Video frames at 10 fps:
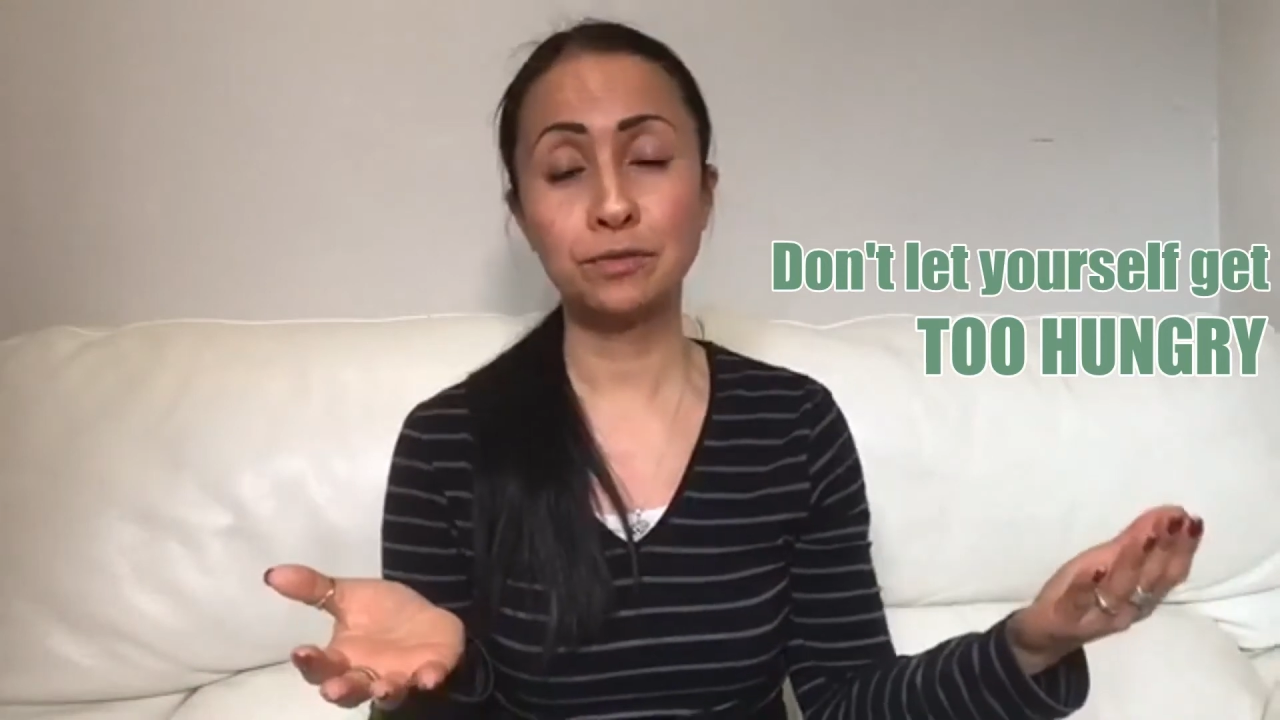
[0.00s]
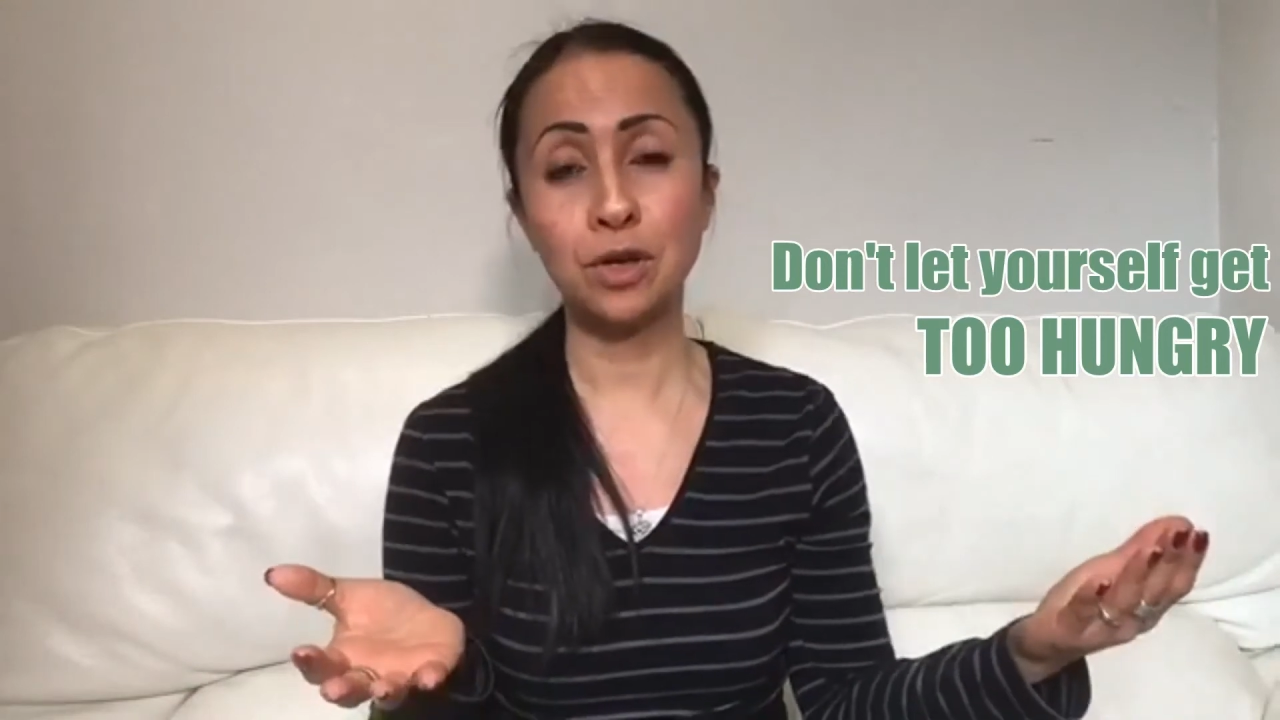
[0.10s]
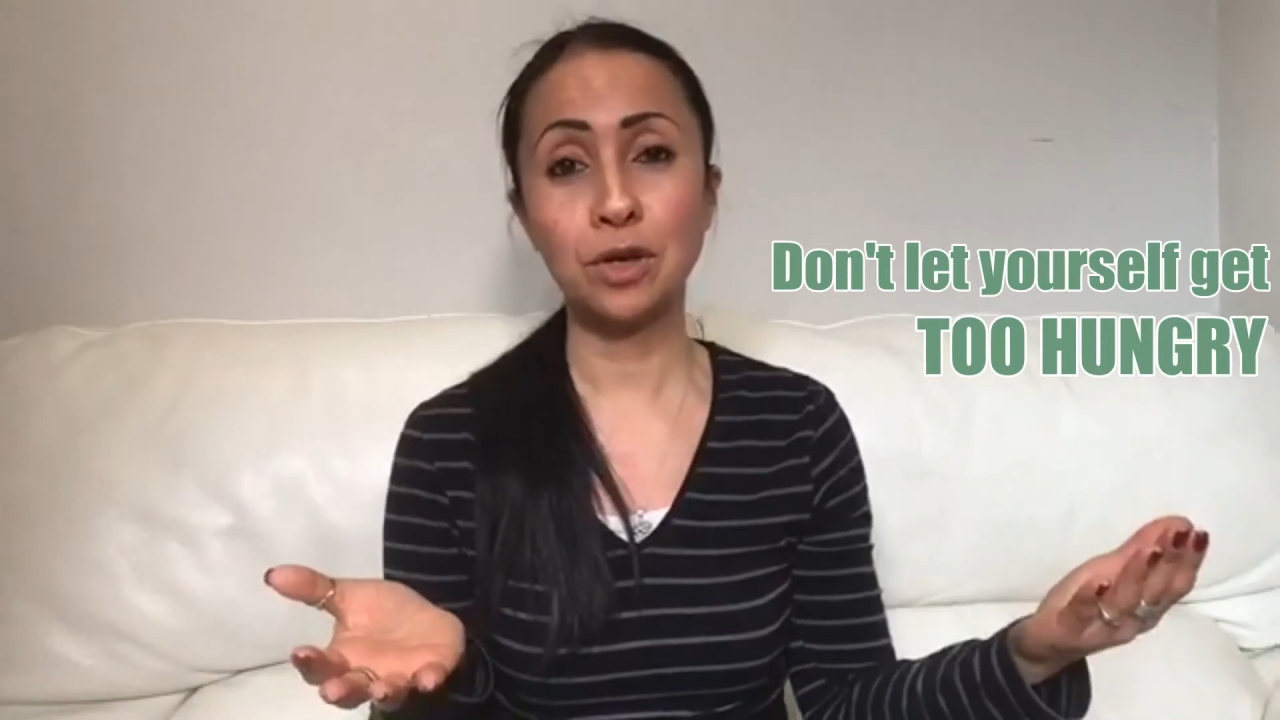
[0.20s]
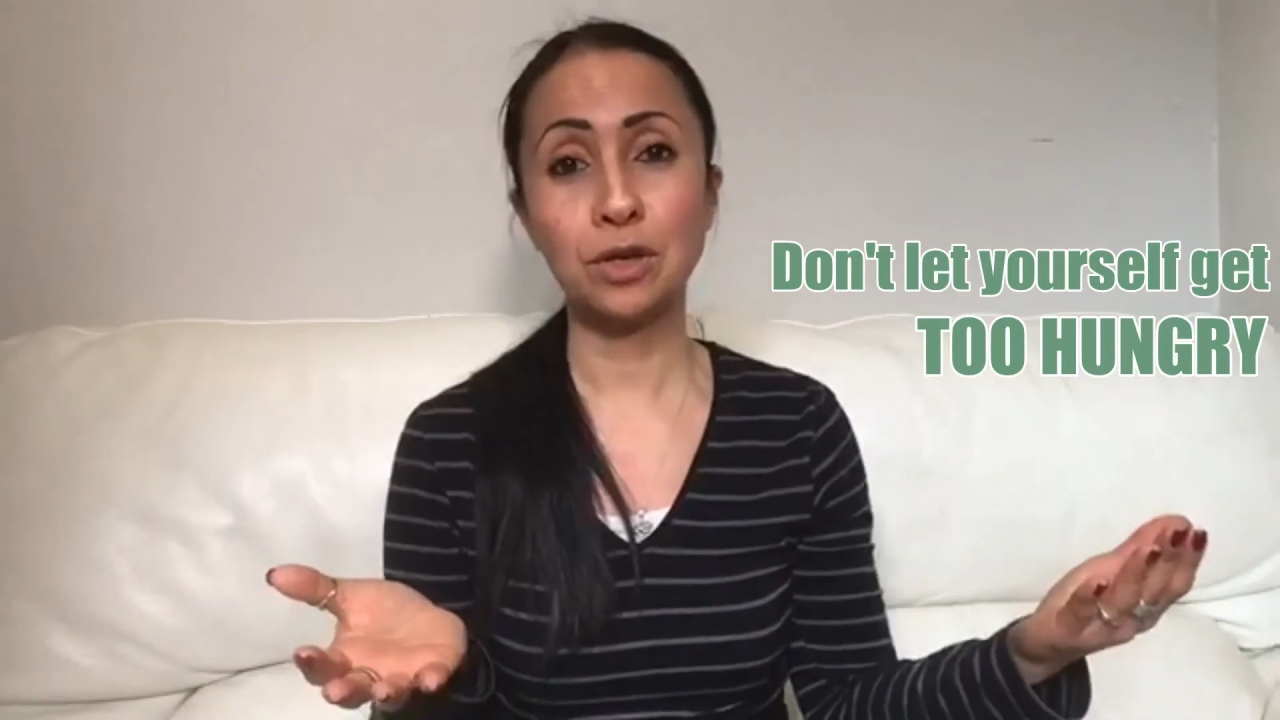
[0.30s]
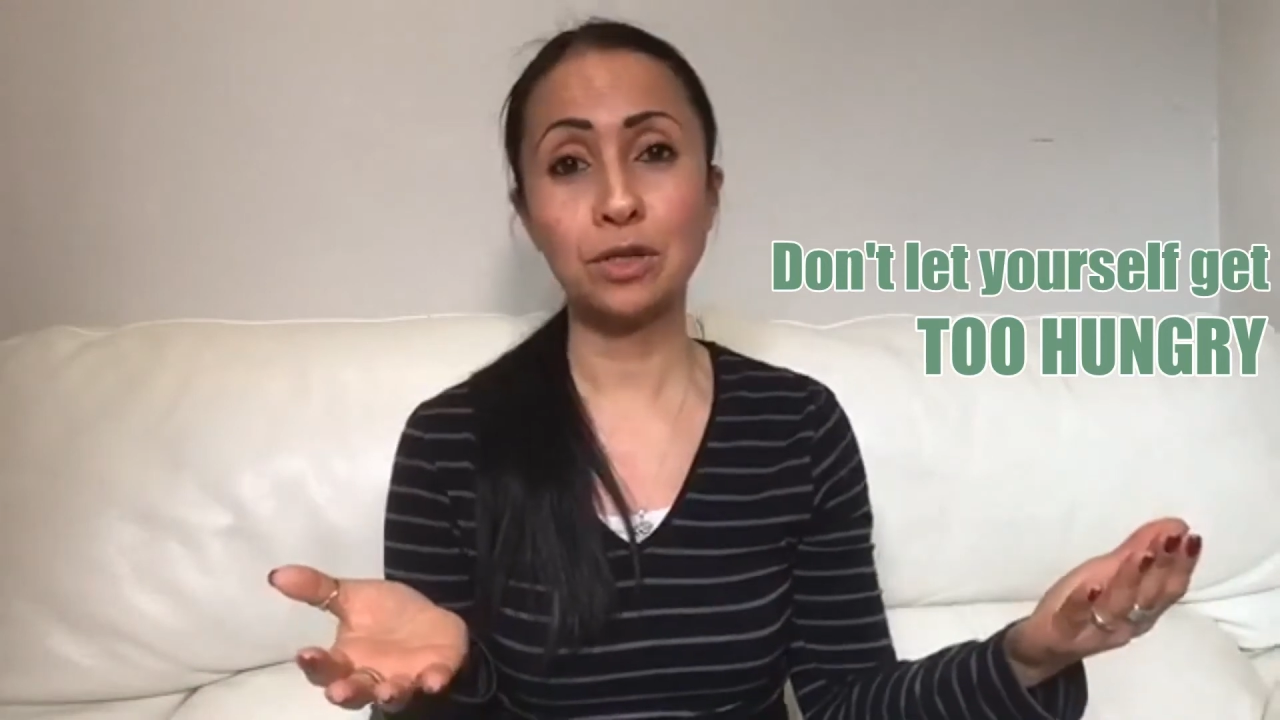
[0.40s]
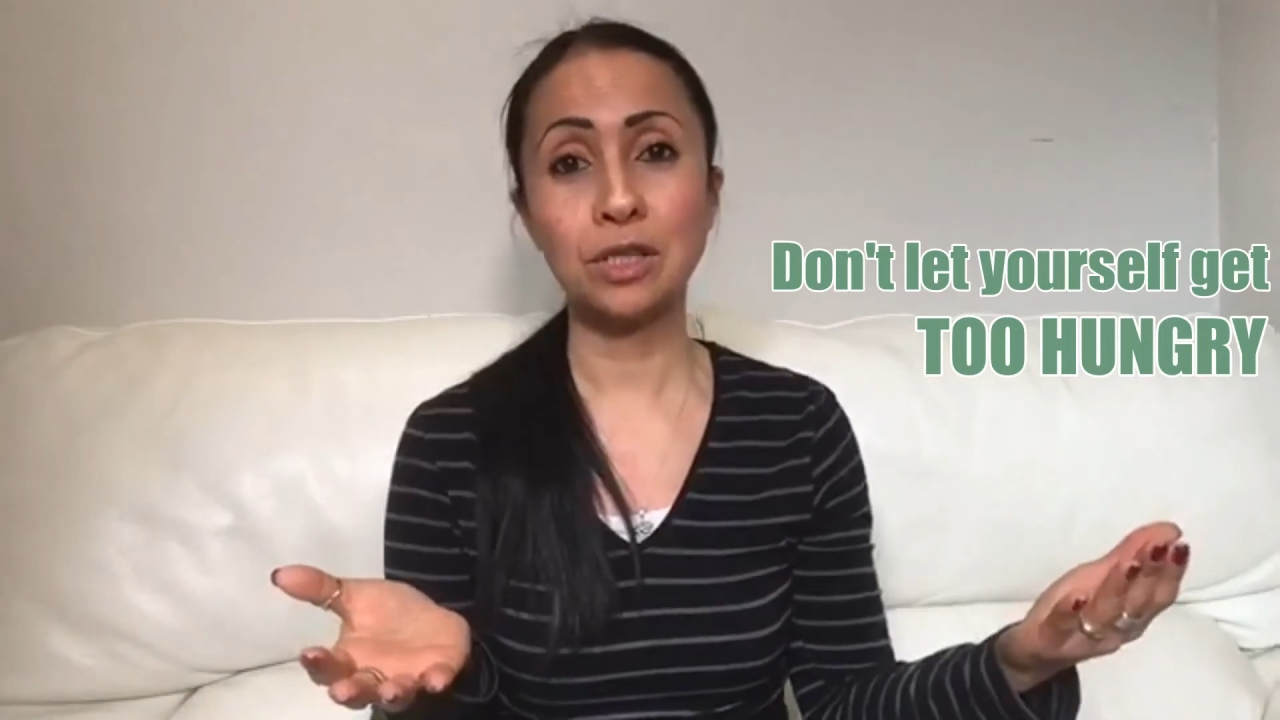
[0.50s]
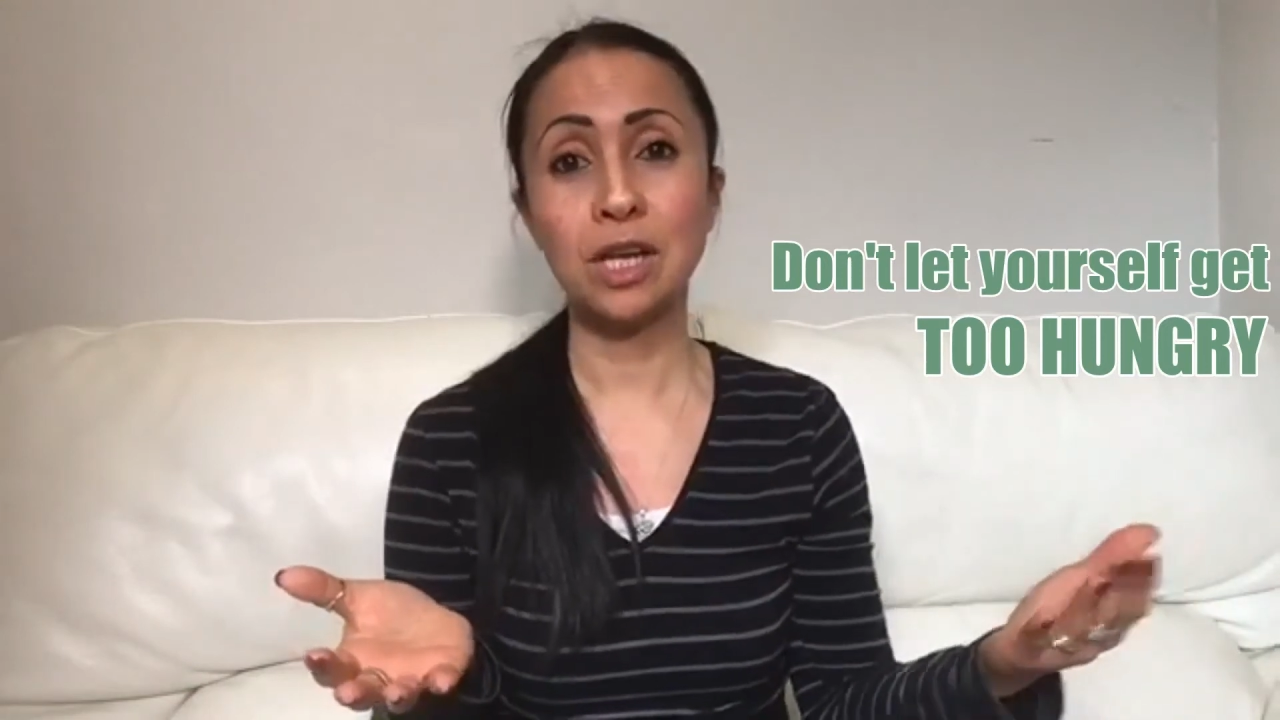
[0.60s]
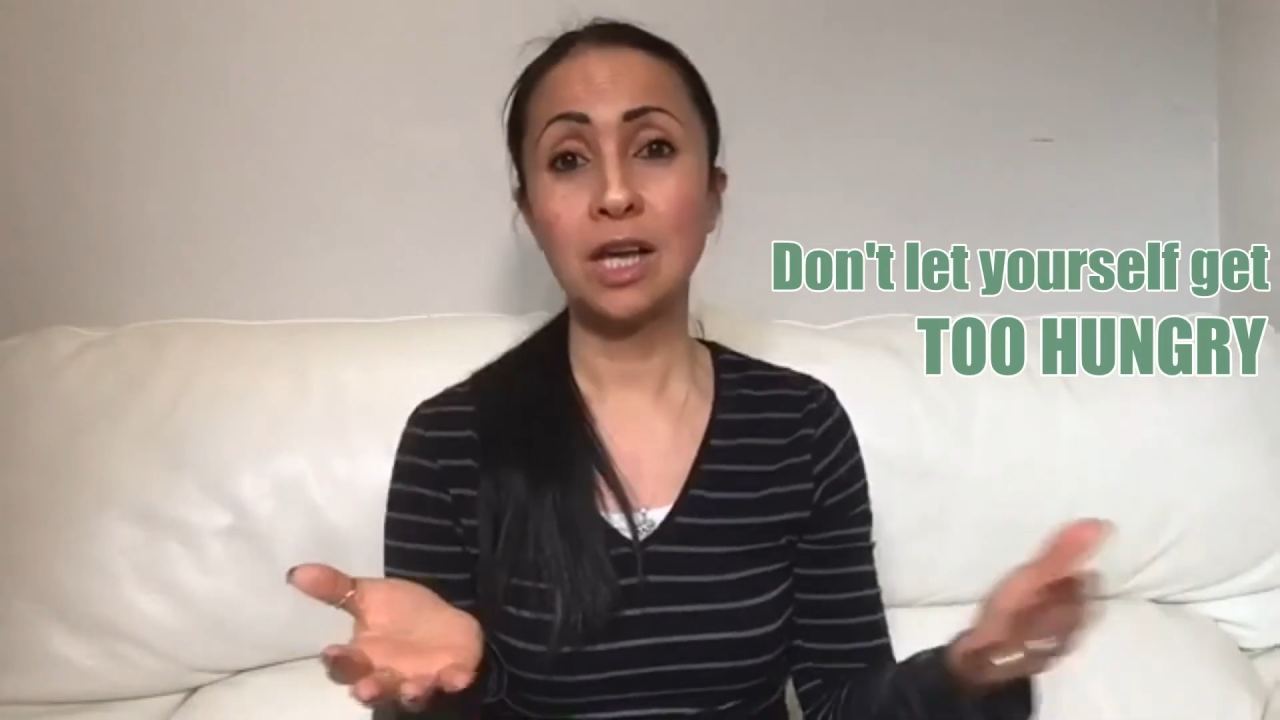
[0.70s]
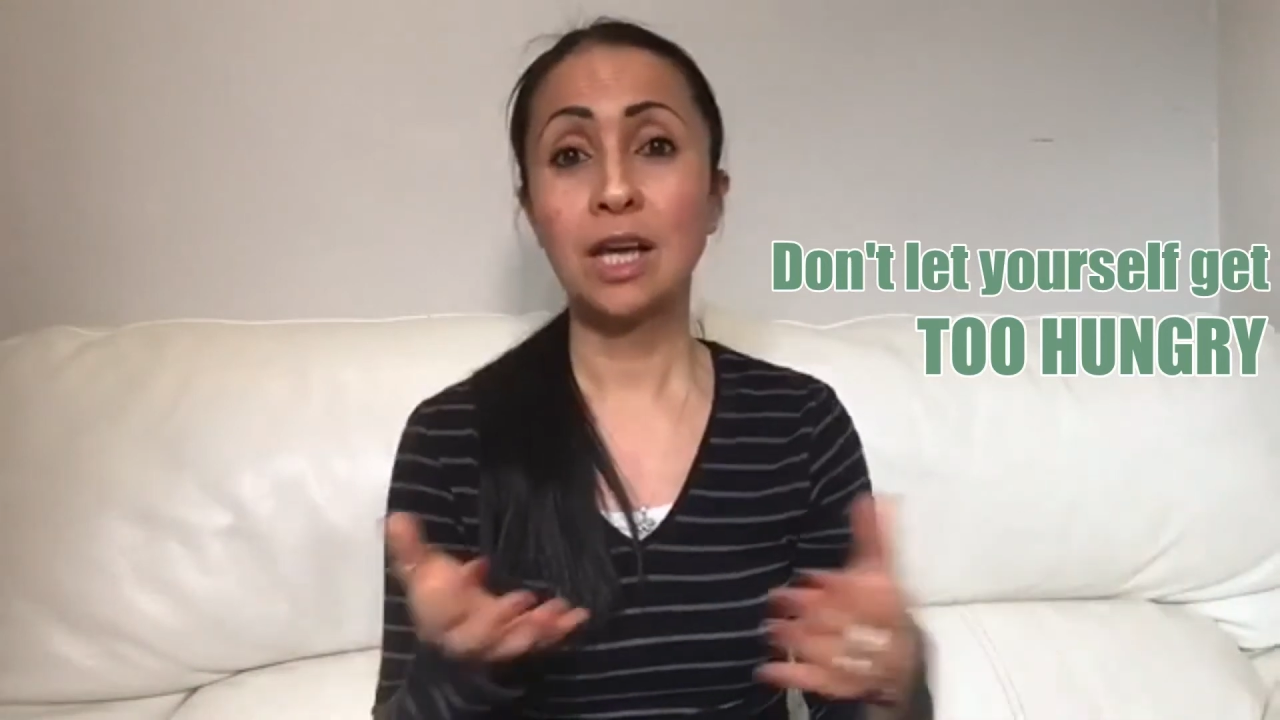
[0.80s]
food